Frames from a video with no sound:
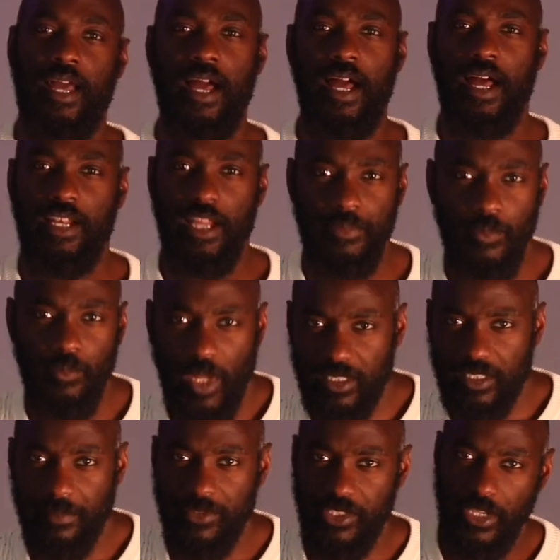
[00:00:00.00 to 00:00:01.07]
Hello and
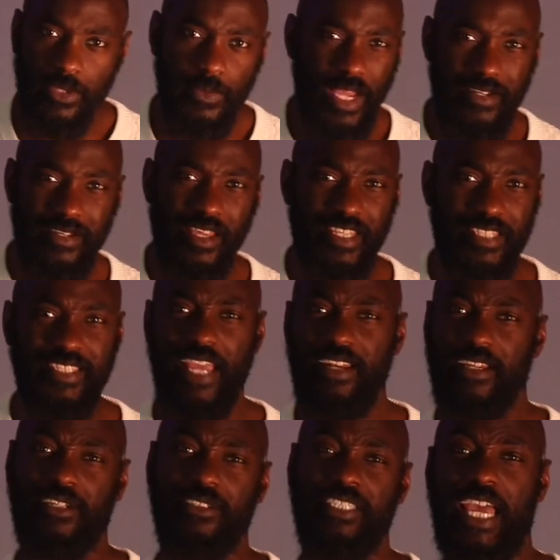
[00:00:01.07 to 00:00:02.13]
welcome to another
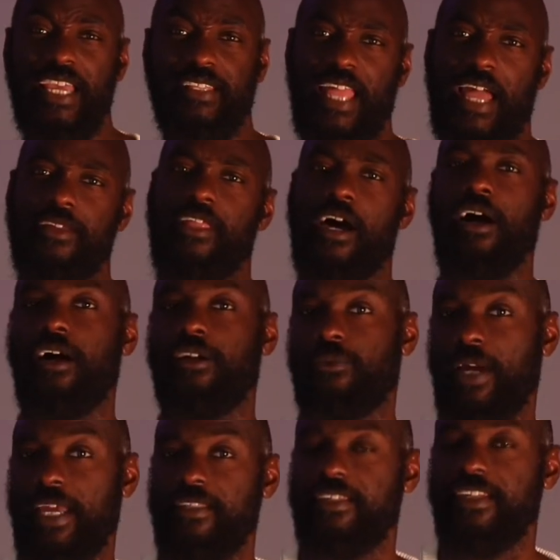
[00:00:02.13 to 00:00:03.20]
technical takedown the hard
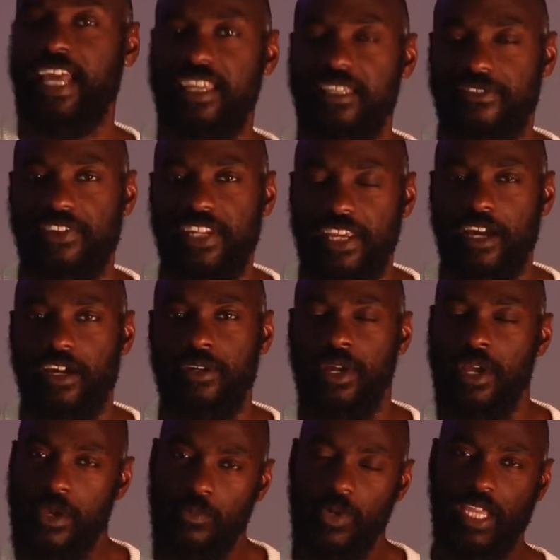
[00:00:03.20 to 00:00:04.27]
way. In today's video,
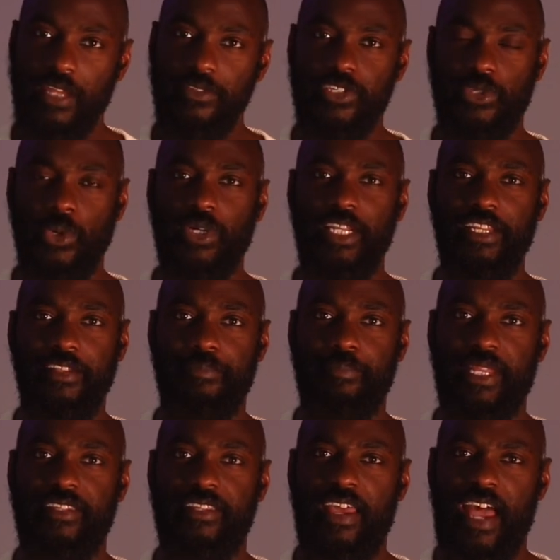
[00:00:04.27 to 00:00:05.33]
we're going to talk a little
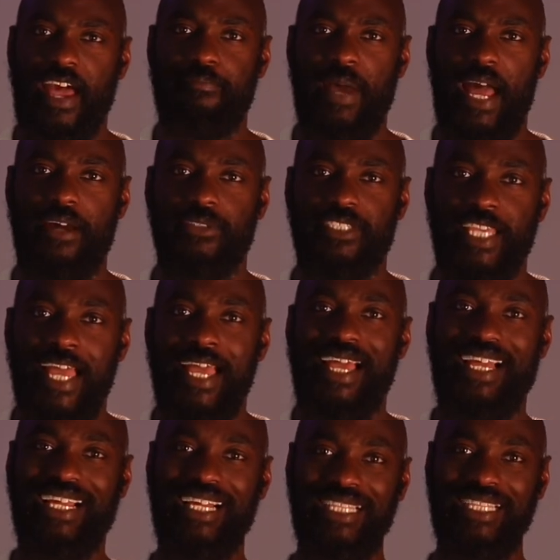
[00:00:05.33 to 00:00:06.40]
bit about
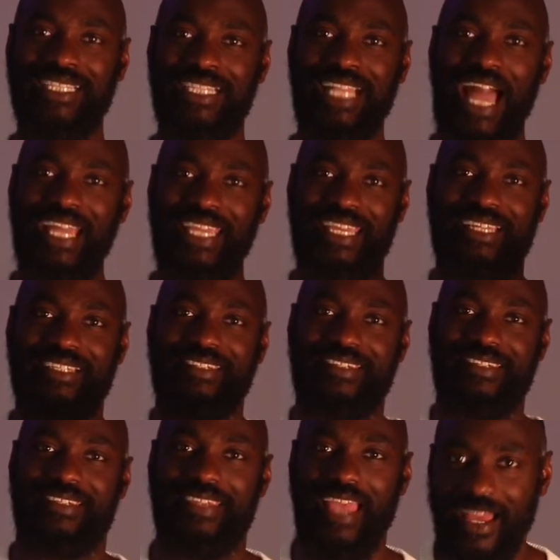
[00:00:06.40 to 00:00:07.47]

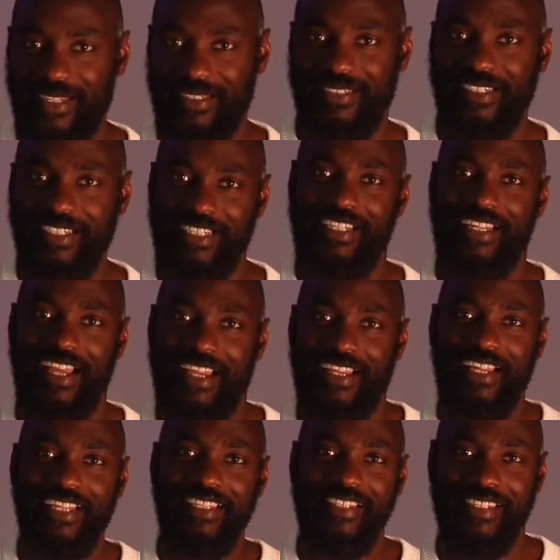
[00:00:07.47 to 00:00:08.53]
Goliath.
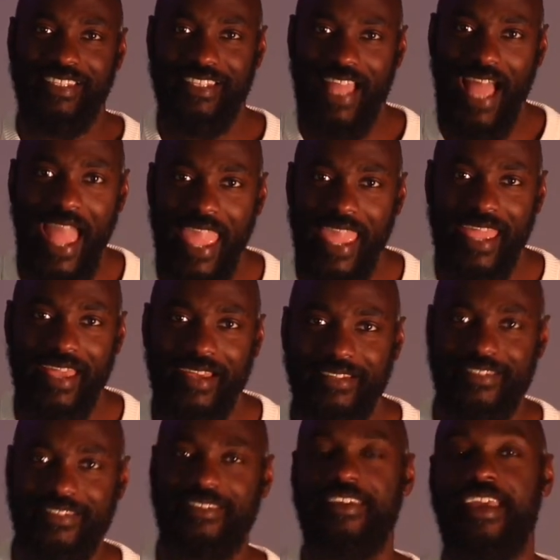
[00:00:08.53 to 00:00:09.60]

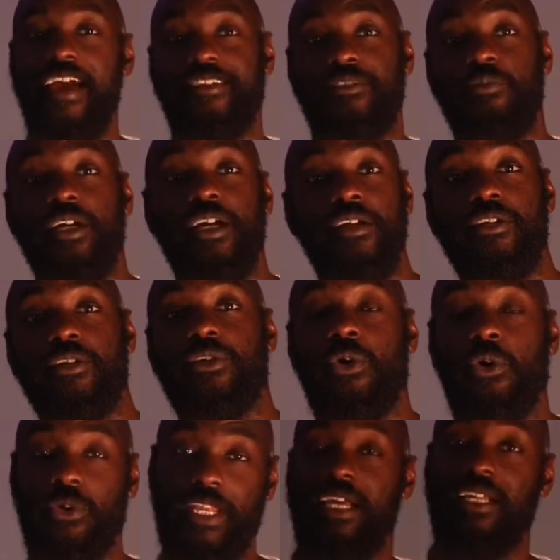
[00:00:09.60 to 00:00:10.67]
Yes, we're going to
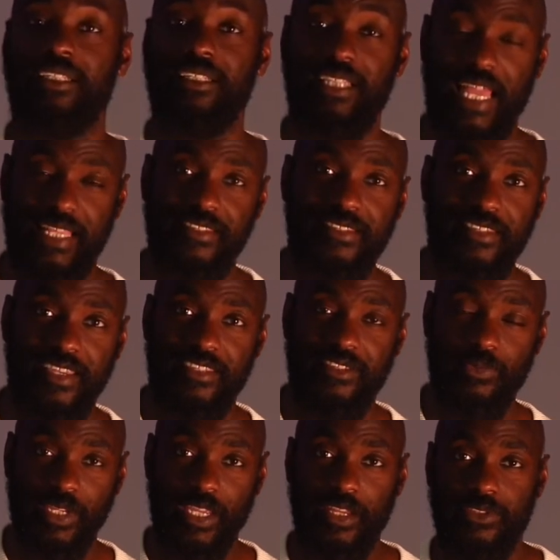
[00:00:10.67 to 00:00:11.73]
call it lenses.
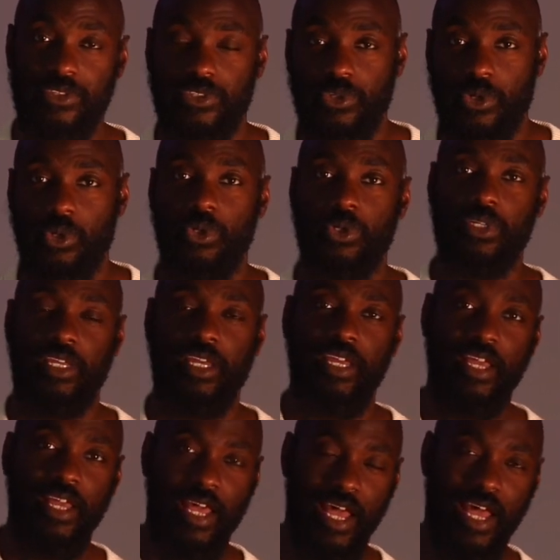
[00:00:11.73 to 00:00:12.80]
We're going to talk
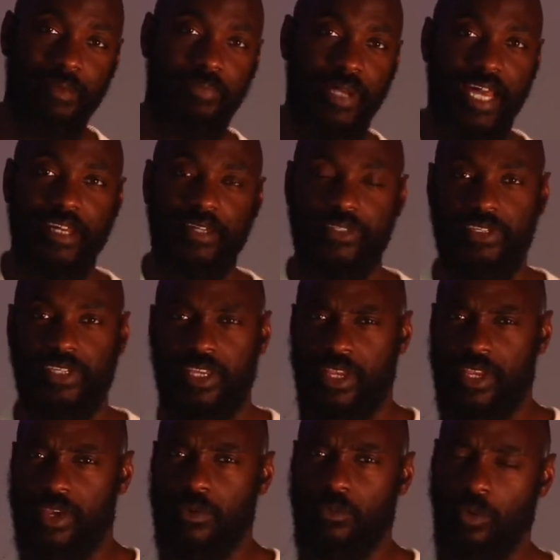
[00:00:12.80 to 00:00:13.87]
about
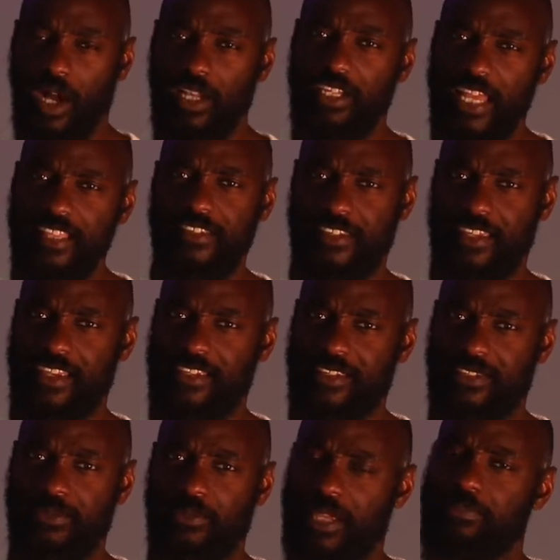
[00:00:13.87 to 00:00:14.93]
what
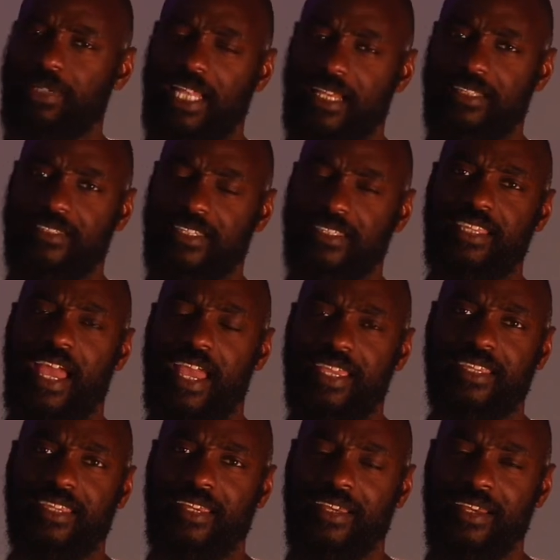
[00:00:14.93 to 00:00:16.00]
lenses we plan to
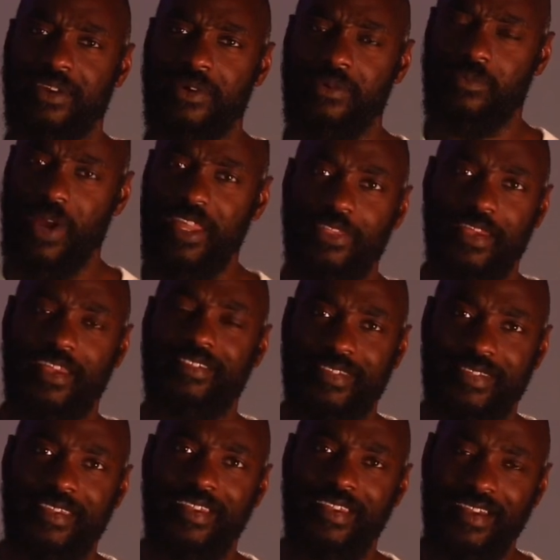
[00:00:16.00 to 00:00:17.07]
take with
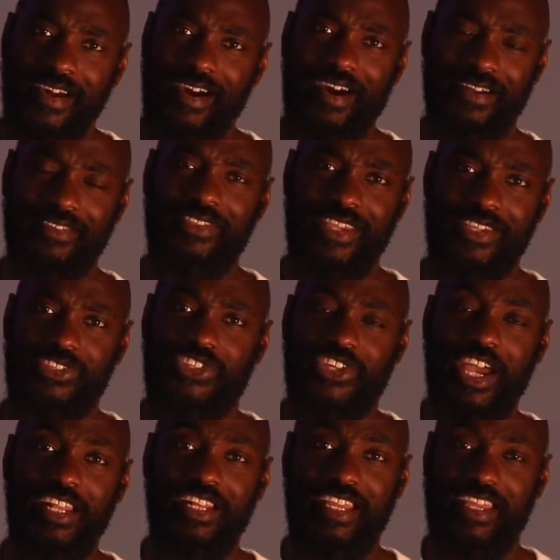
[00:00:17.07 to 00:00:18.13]
us on this
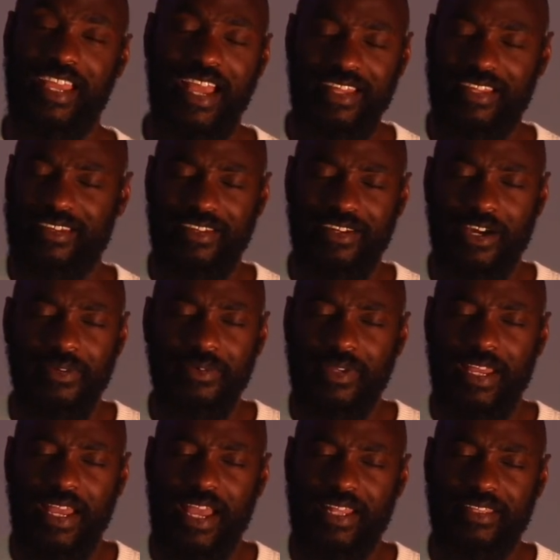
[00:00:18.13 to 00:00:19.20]
journey, you know,
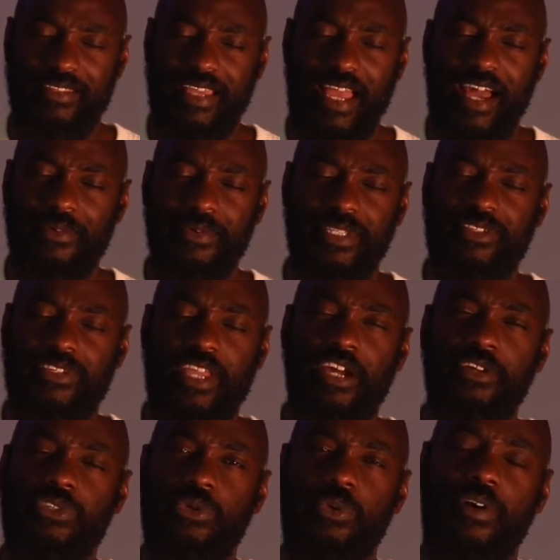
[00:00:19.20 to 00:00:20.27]
and how it's
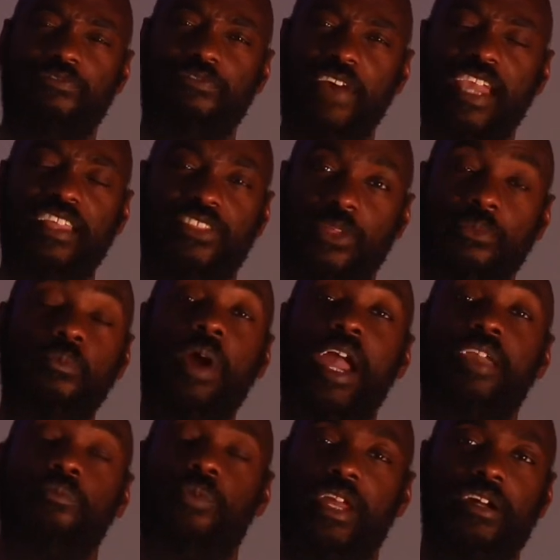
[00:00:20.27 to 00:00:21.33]
going to affect the
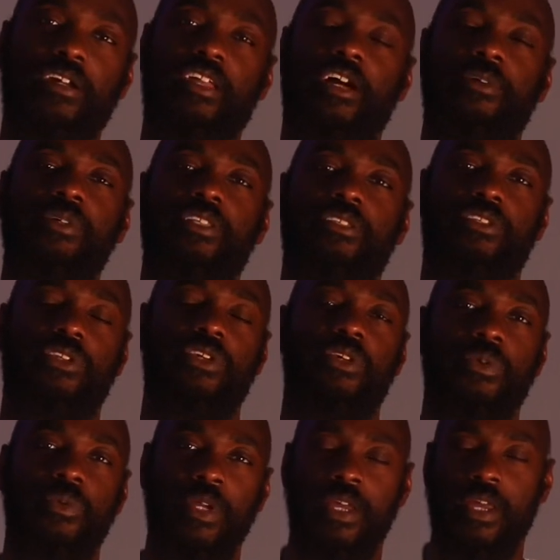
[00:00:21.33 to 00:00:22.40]
way we are going
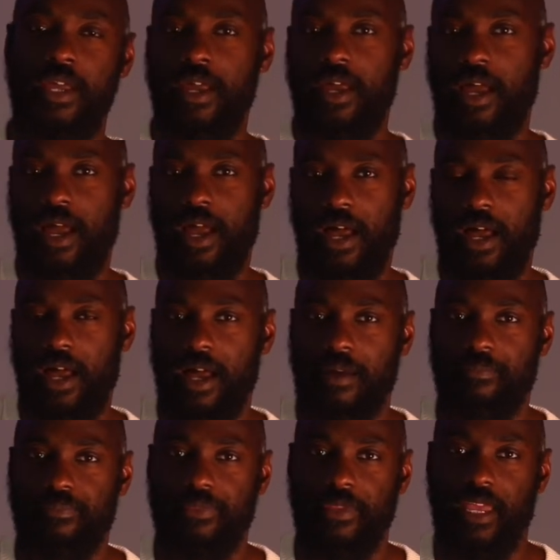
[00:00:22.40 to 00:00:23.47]
to
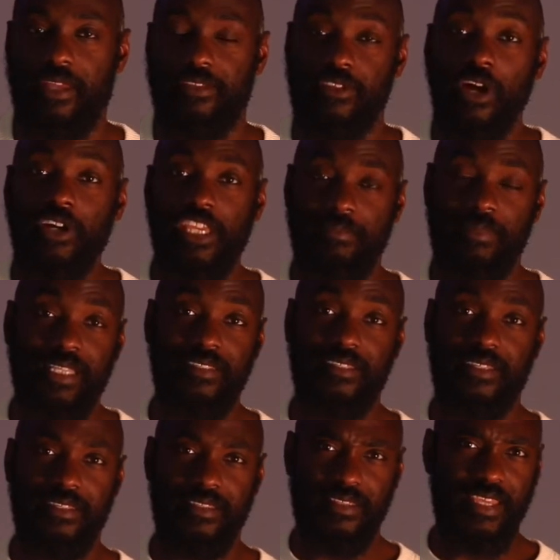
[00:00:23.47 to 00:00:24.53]

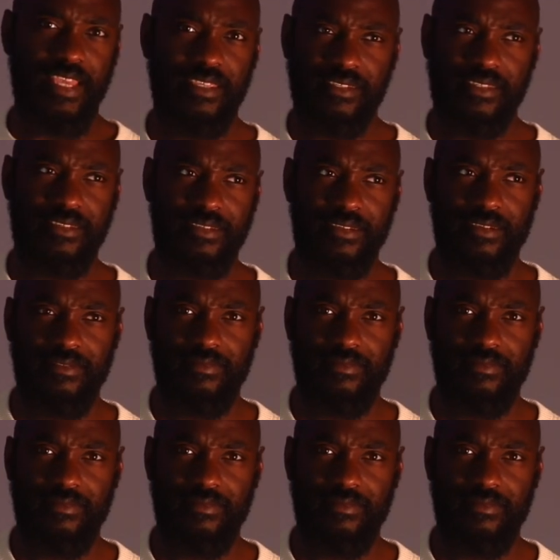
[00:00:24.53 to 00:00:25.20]
document this